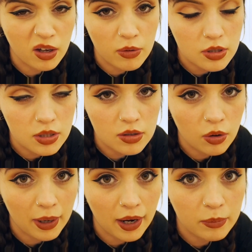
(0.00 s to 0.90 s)
I was just
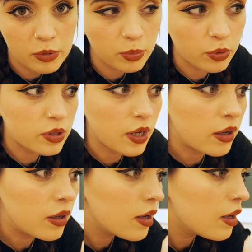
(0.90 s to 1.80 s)
on my laptop all
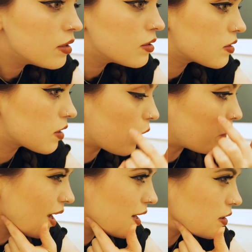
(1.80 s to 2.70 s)
day,
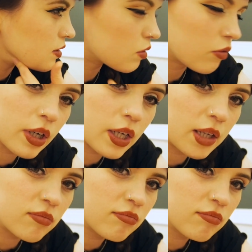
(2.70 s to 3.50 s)
so I didn't sort of really